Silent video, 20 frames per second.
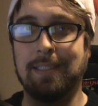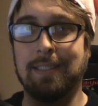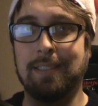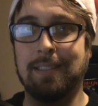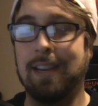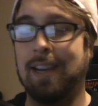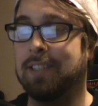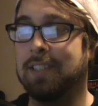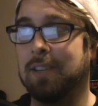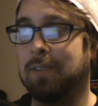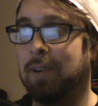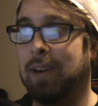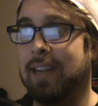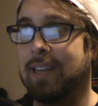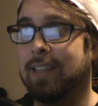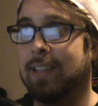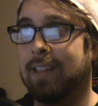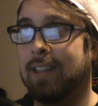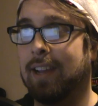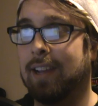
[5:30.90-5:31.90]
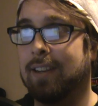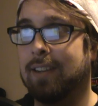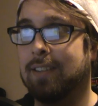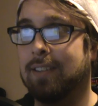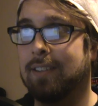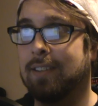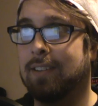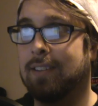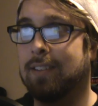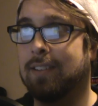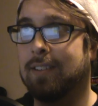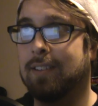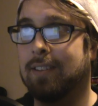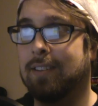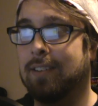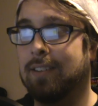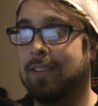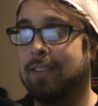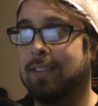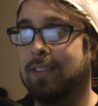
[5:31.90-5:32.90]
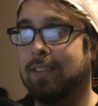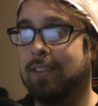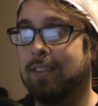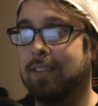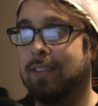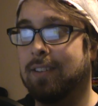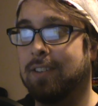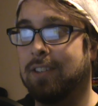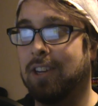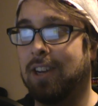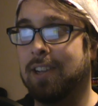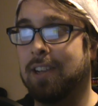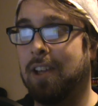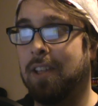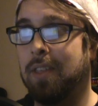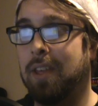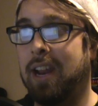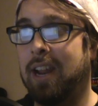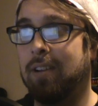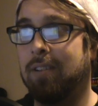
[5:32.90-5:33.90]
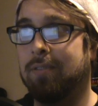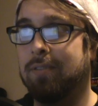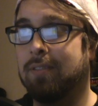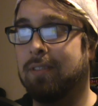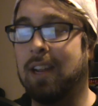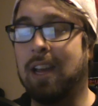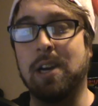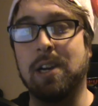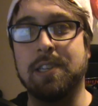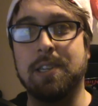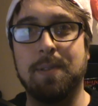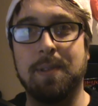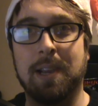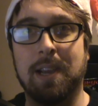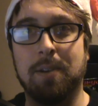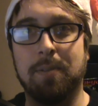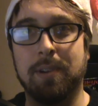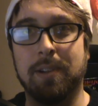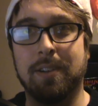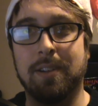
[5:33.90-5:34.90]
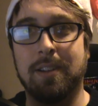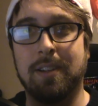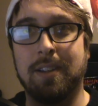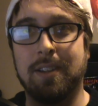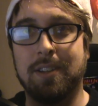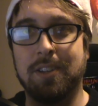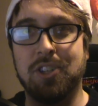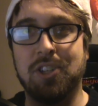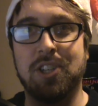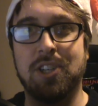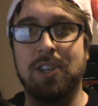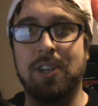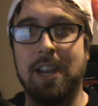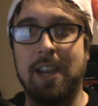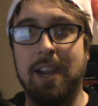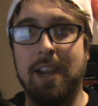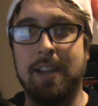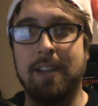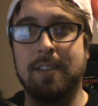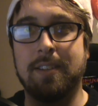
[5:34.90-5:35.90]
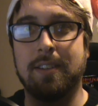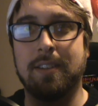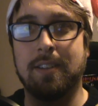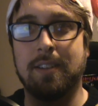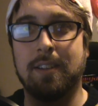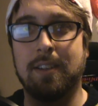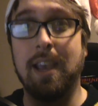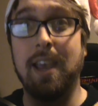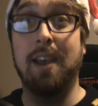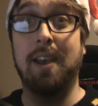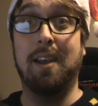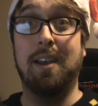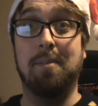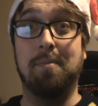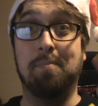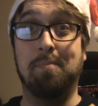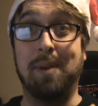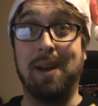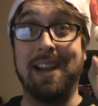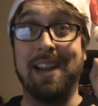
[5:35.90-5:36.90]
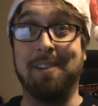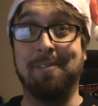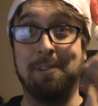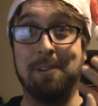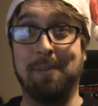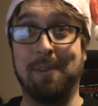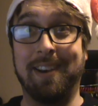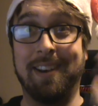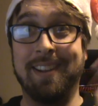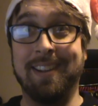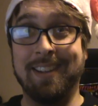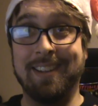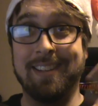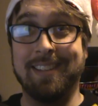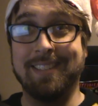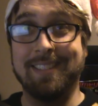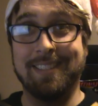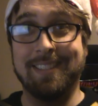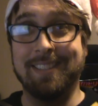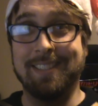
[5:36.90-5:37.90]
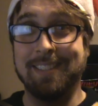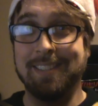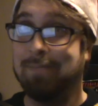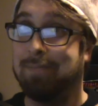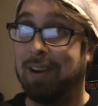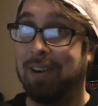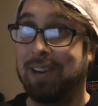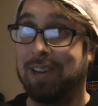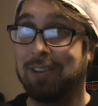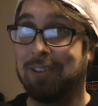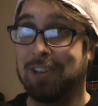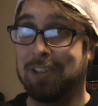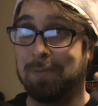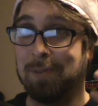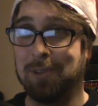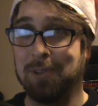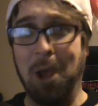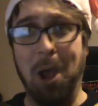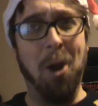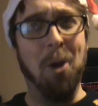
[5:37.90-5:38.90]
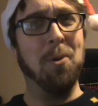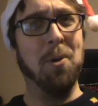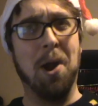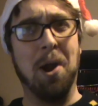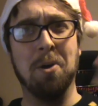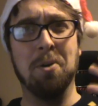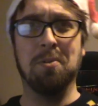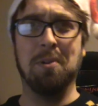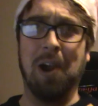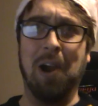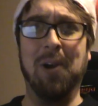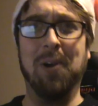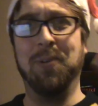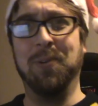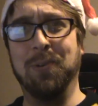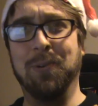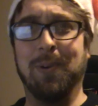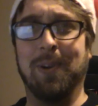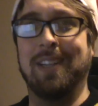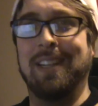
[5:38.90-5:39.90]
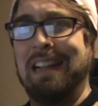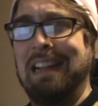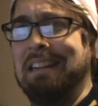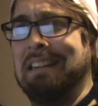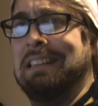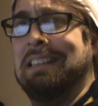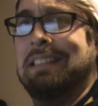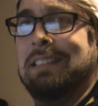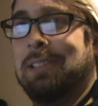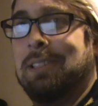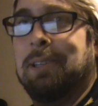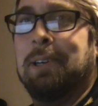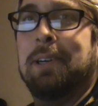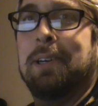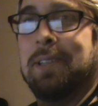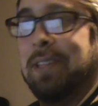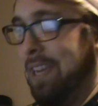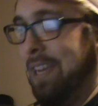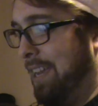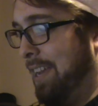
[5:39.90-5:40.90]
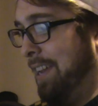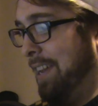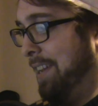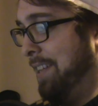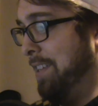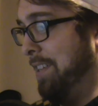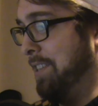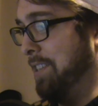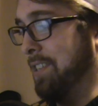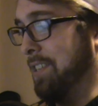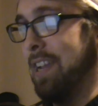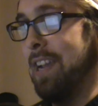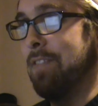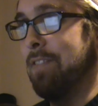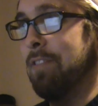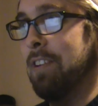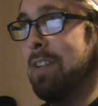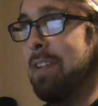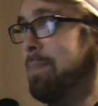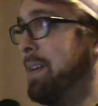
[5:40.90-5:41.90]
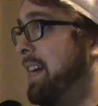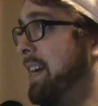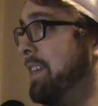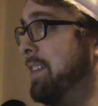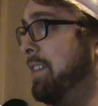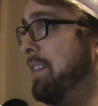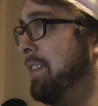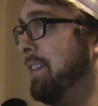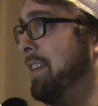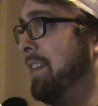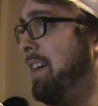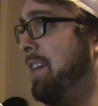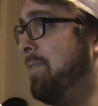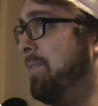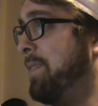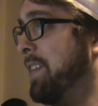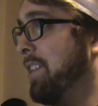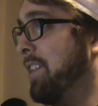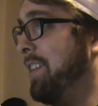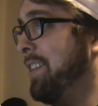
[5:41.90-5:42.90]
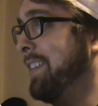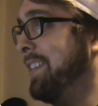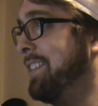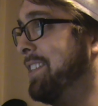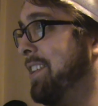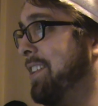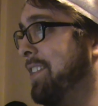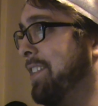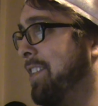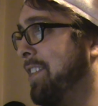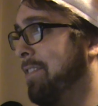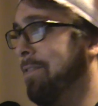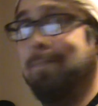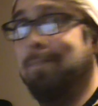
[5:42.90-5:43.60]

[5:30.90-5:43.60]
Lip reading: I don't know why I did that. Shall I cut that out? No, I don't think I will. Shit. Bye, everyone. Merry Christmas. Ho, ho, ho. Oh, God. This is getting really bad. Oh, my God. I need to turn it off.